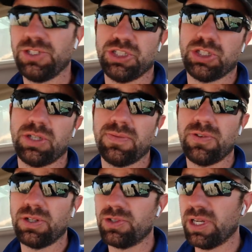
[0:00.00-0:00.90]
We're just looking
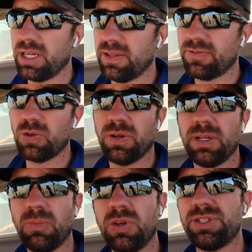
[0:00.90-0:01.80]
for dry enough corn
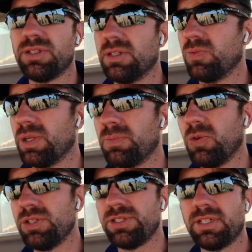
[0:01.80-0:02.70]
and moisture, and what
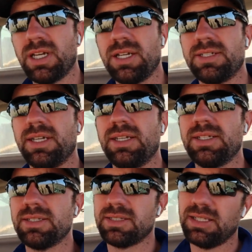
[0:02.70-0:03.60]
moisture content
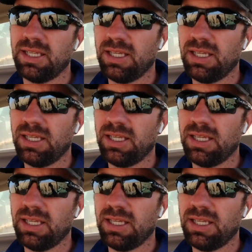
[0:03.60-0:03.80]
is